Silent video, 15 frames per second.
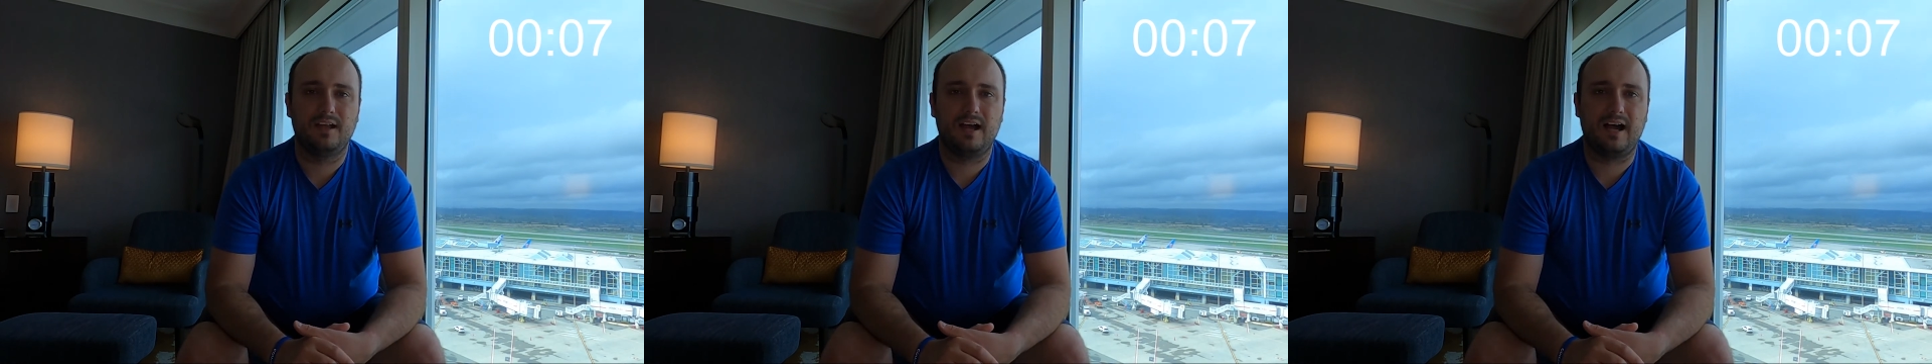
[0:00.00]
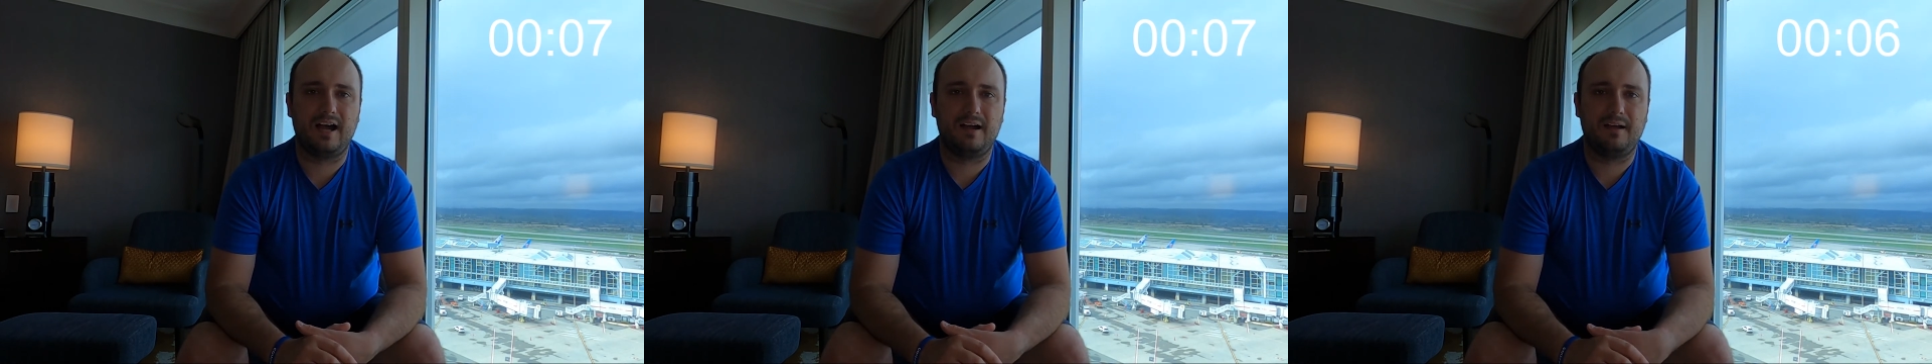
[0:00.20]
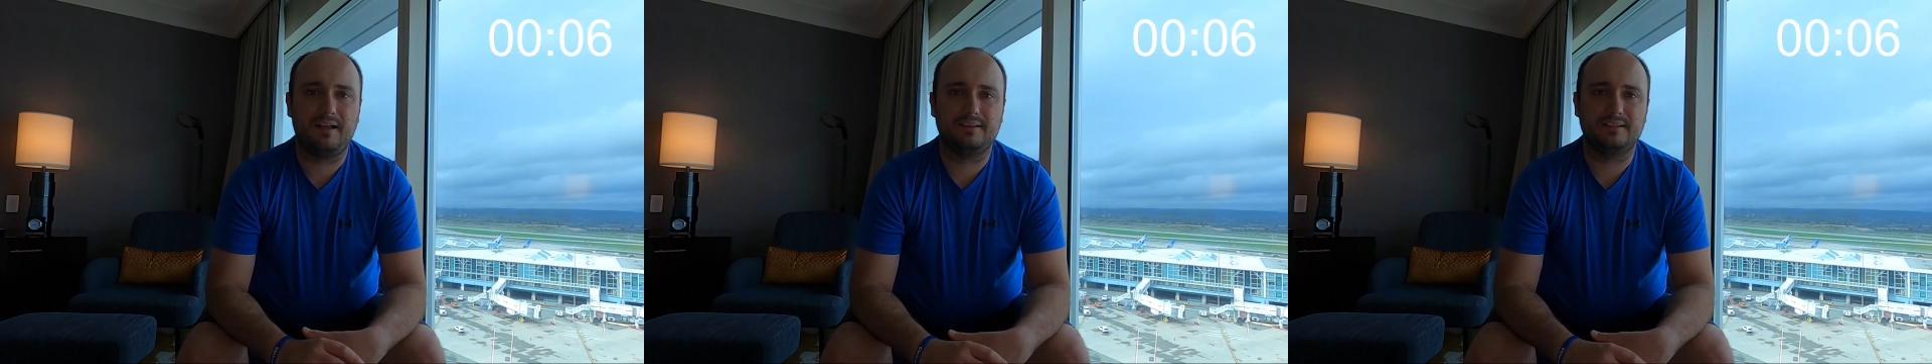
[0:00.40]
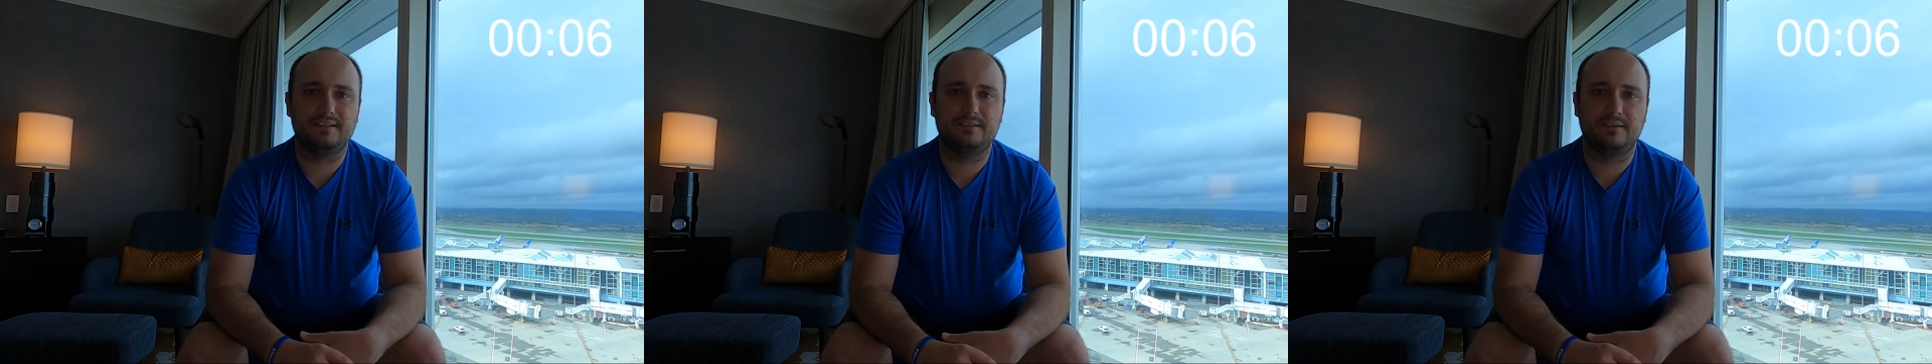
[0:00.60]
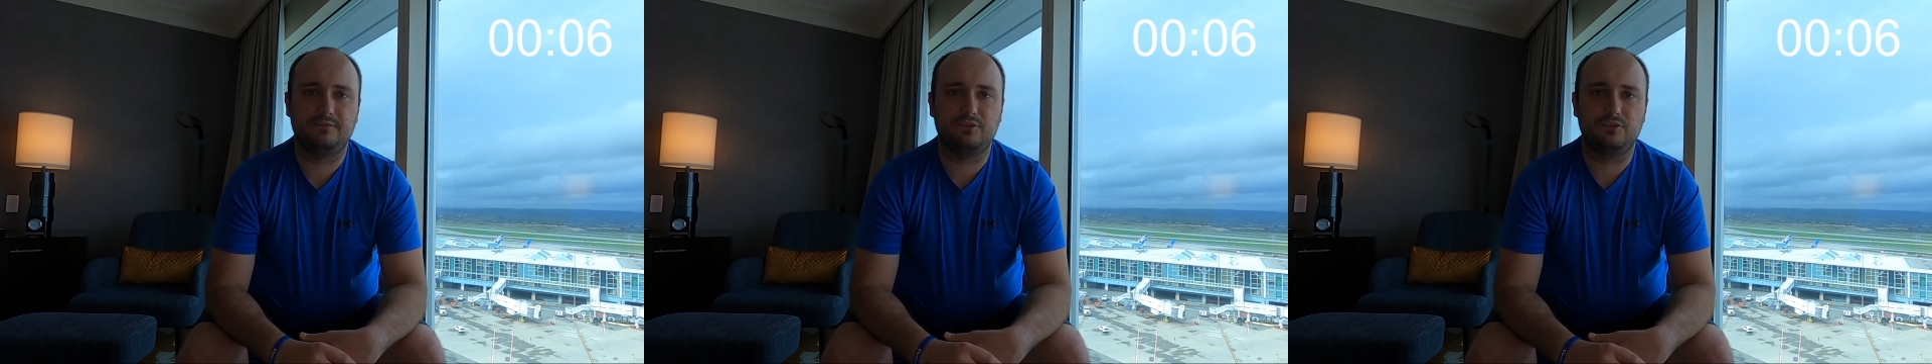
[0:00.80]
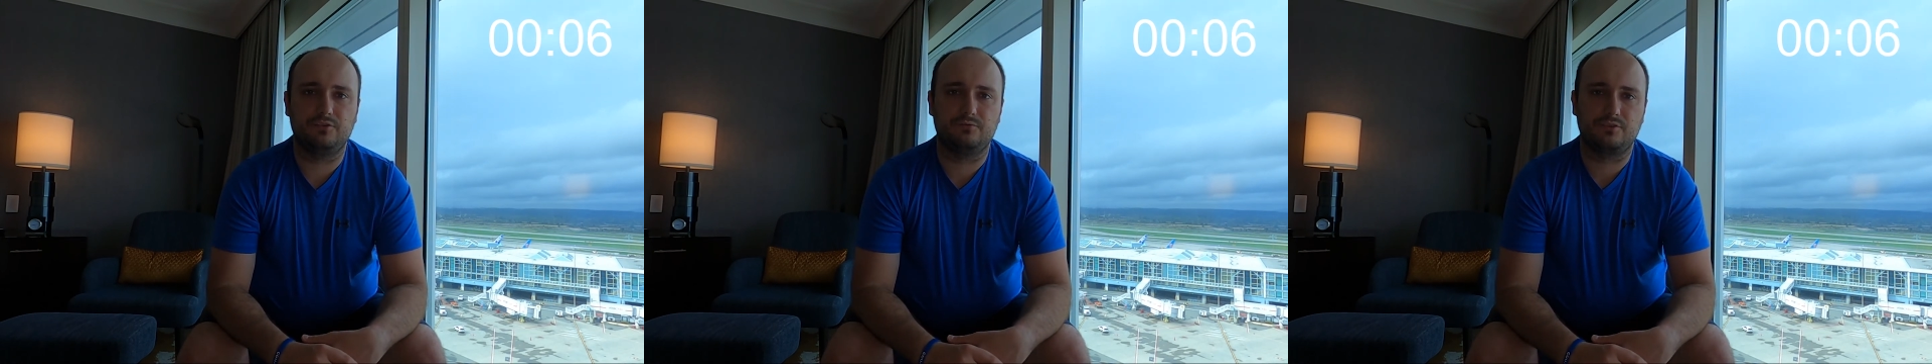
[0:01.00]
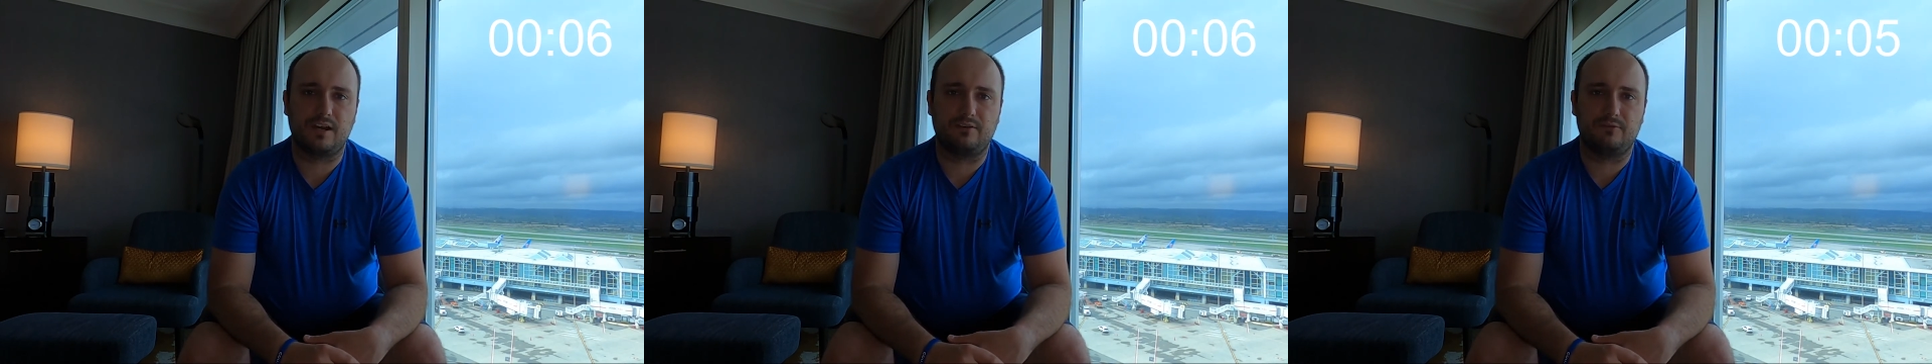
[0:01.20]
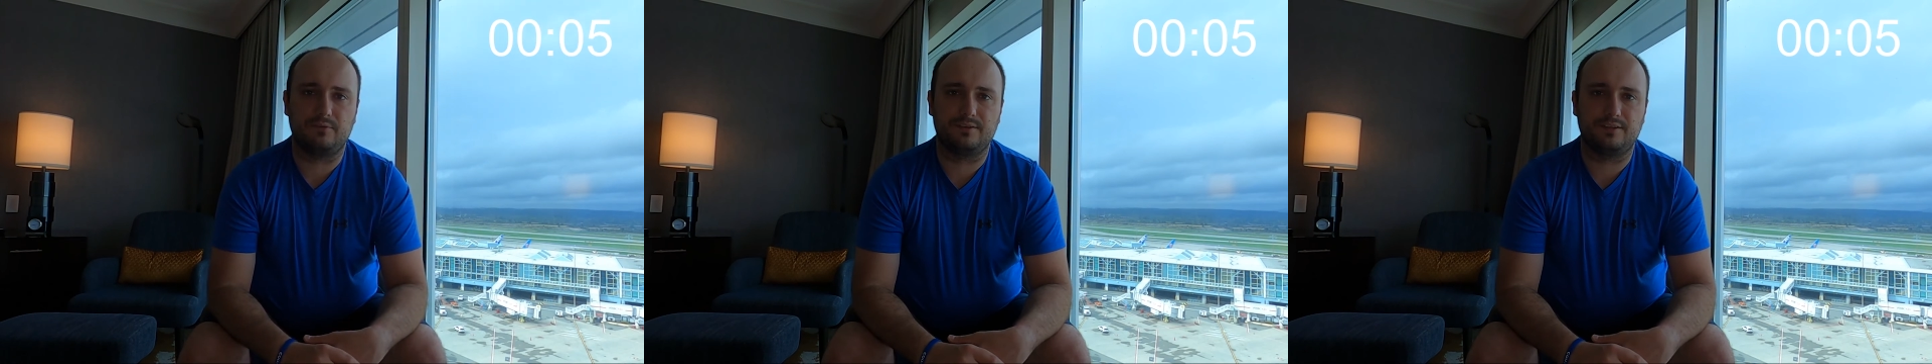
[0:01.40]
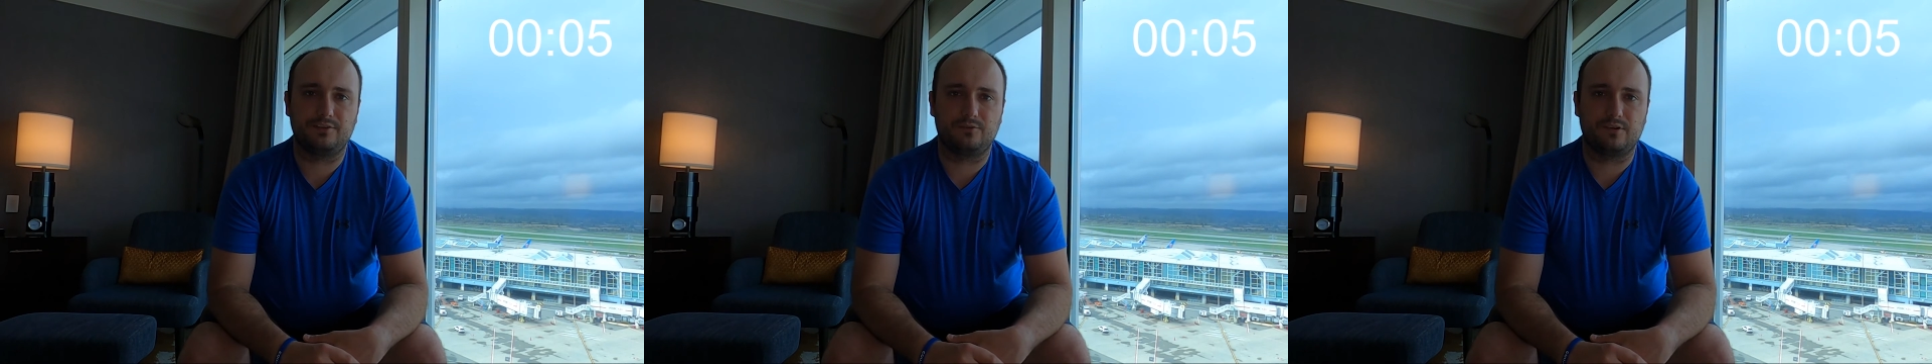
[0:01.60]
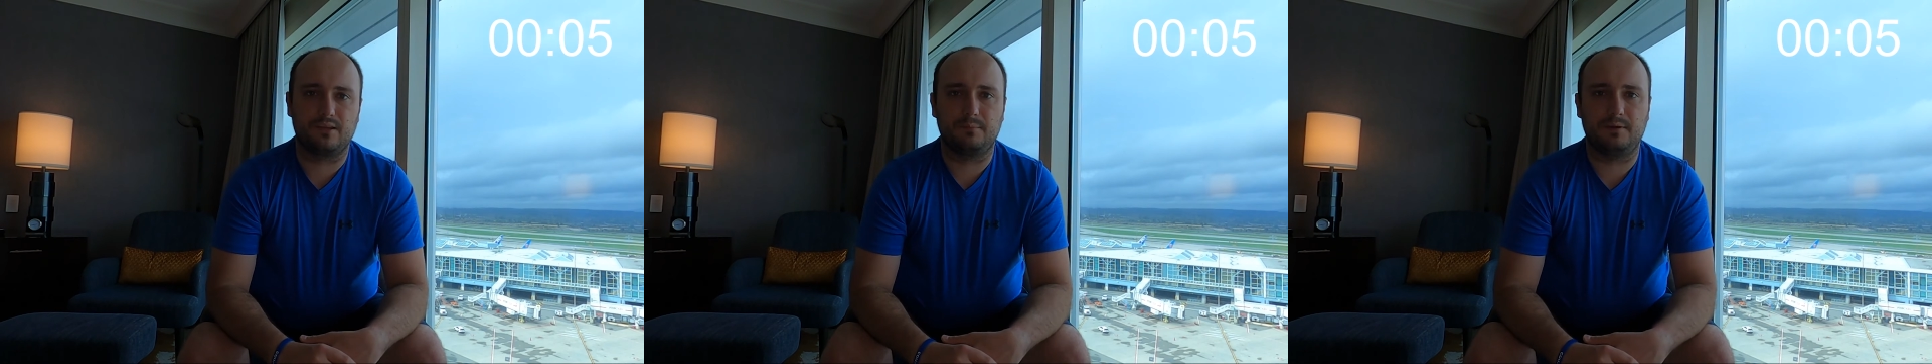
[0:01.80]
at least if you do travel within
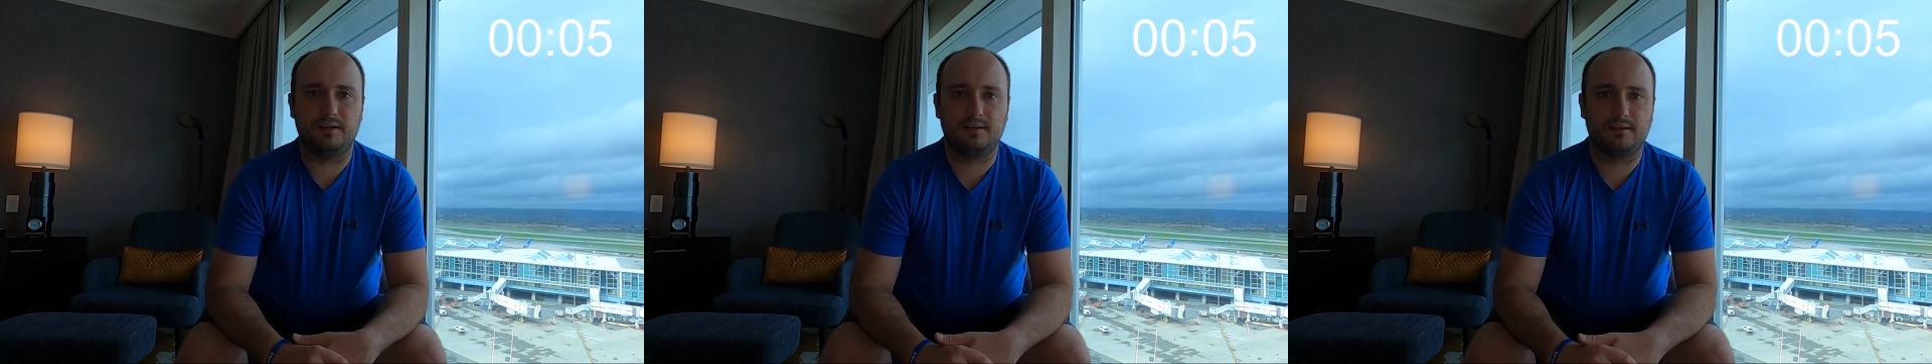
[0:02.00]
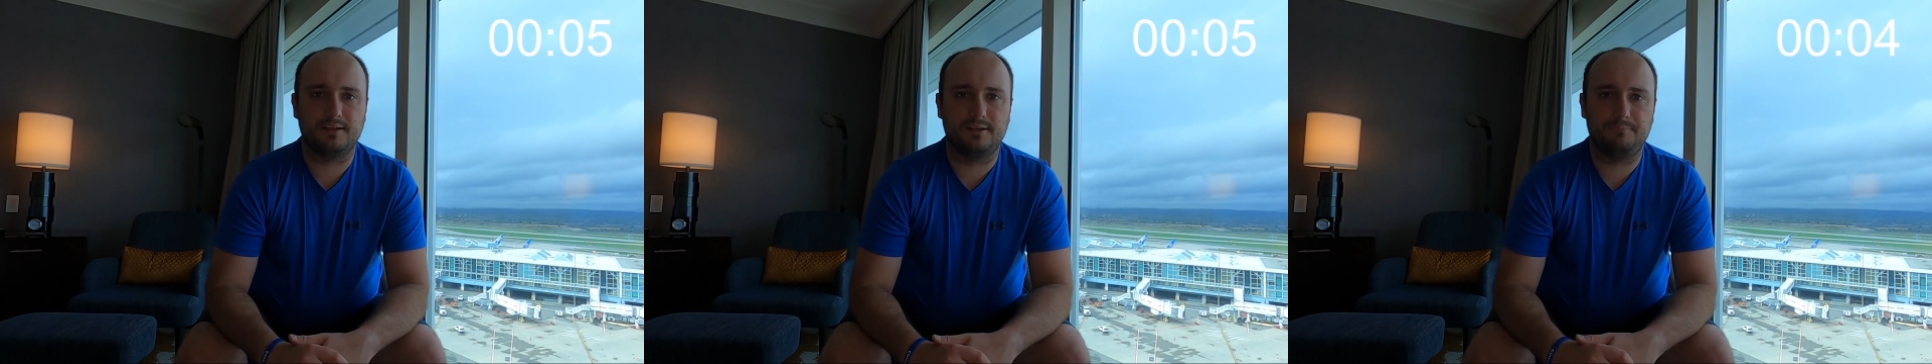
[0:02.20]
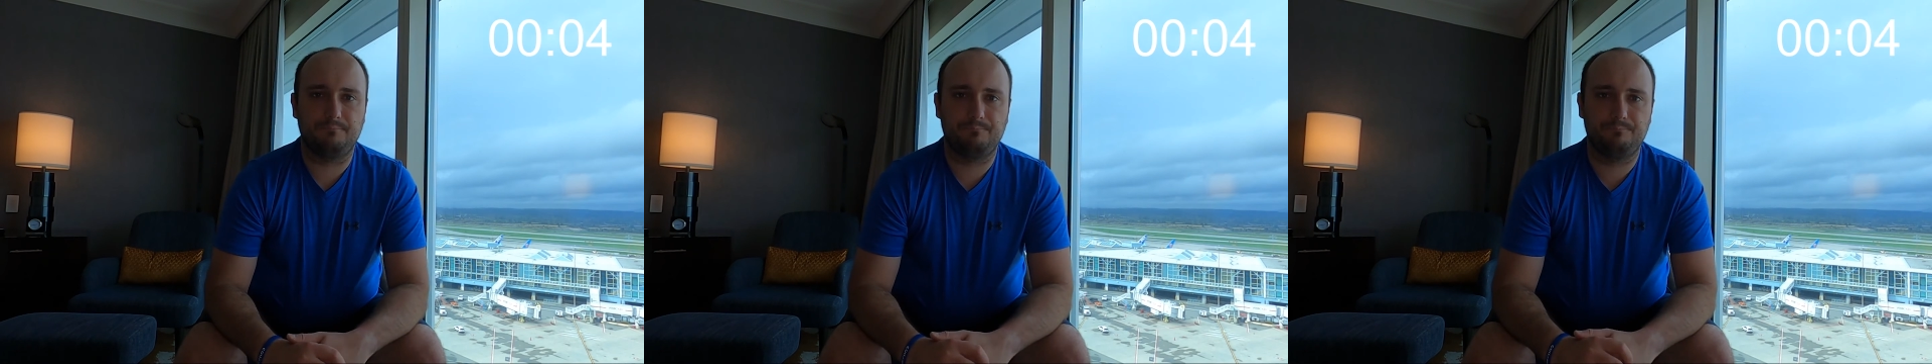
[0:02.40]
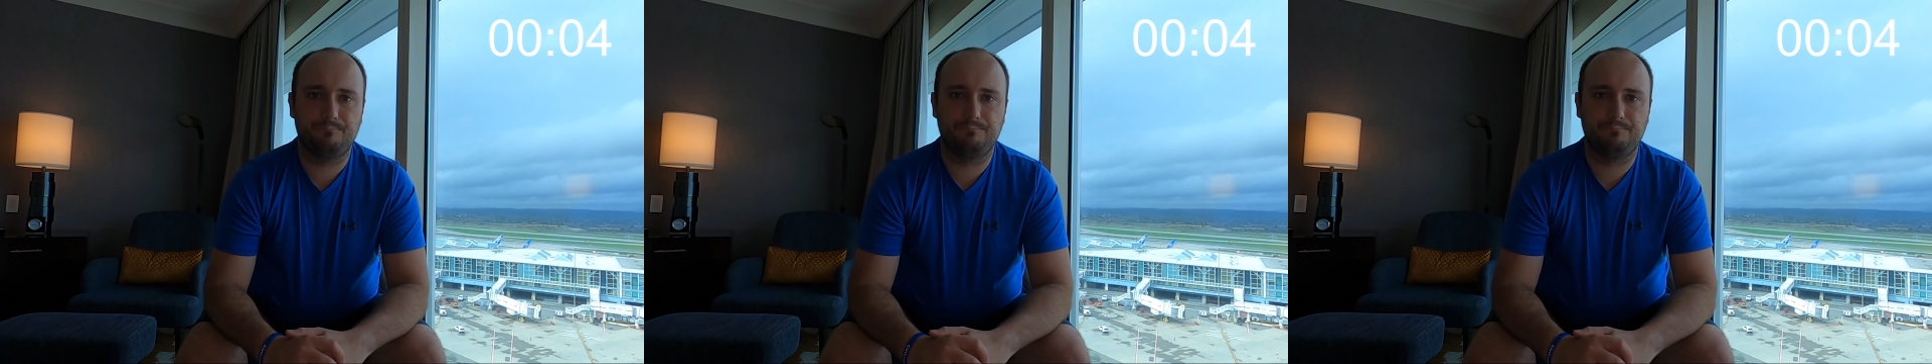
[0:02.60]
North America.